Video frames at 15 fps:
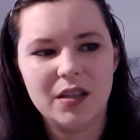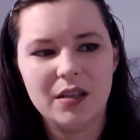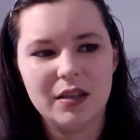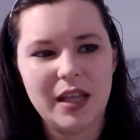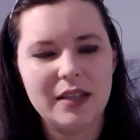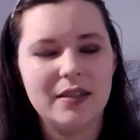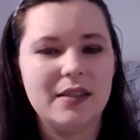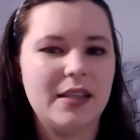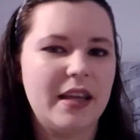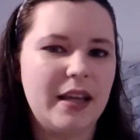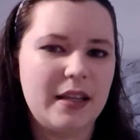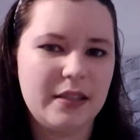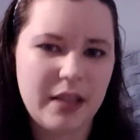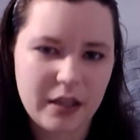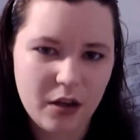let's say
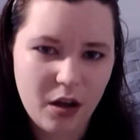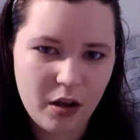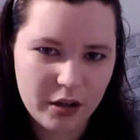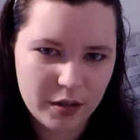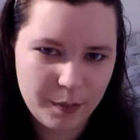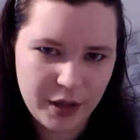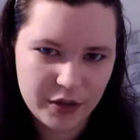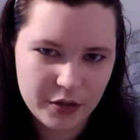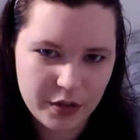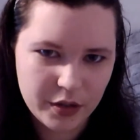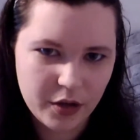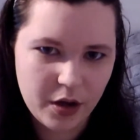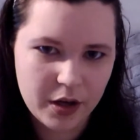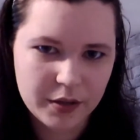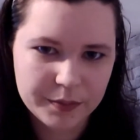I take Autumn out to the
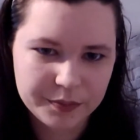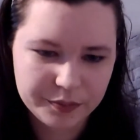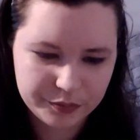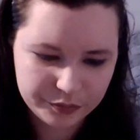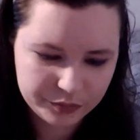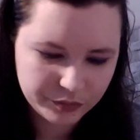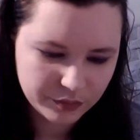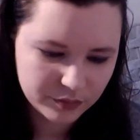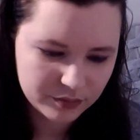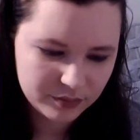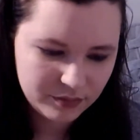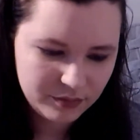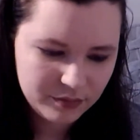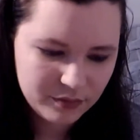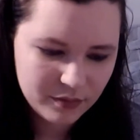car,
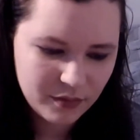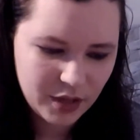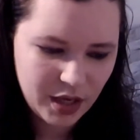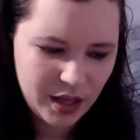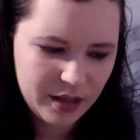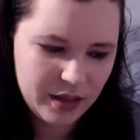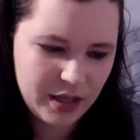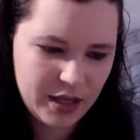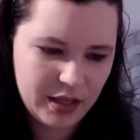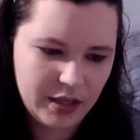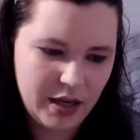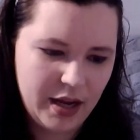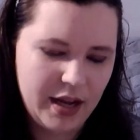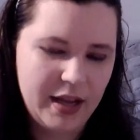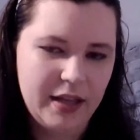and then
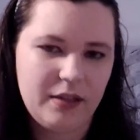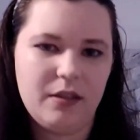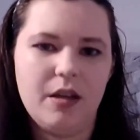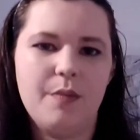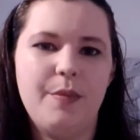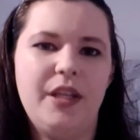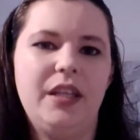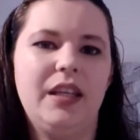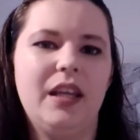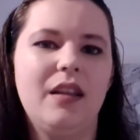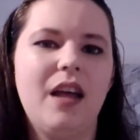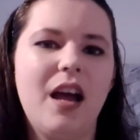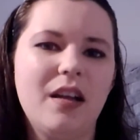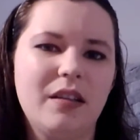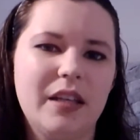I come in to get
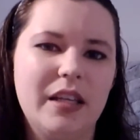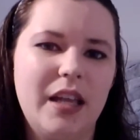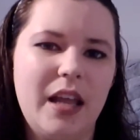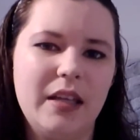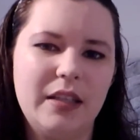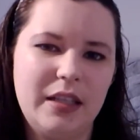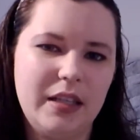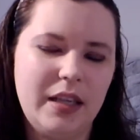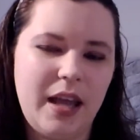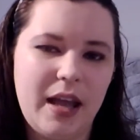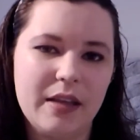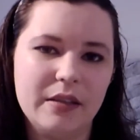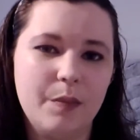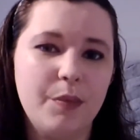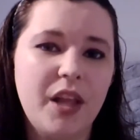Lachlan, and he
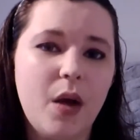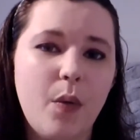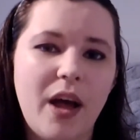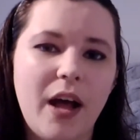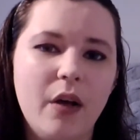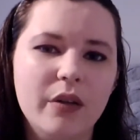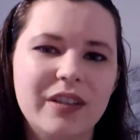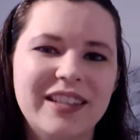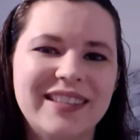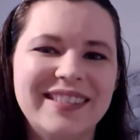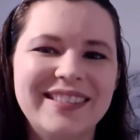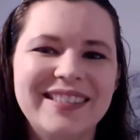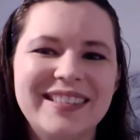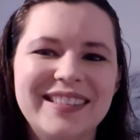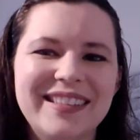has a blowout.
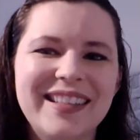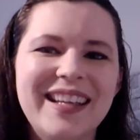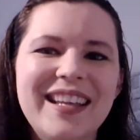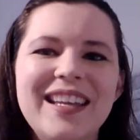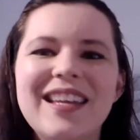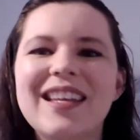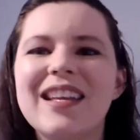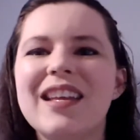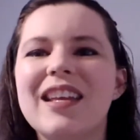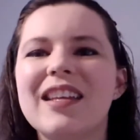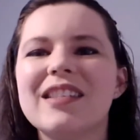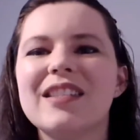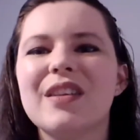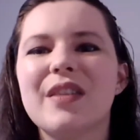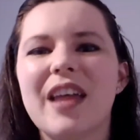
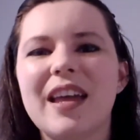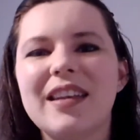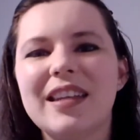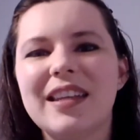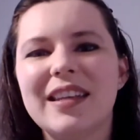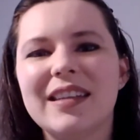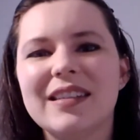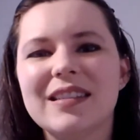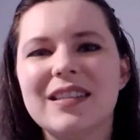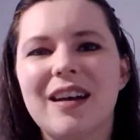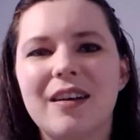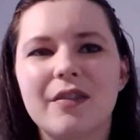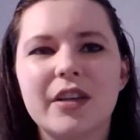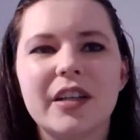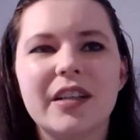So then he's
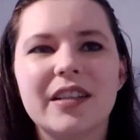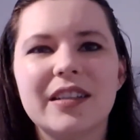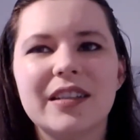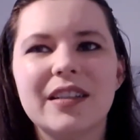covered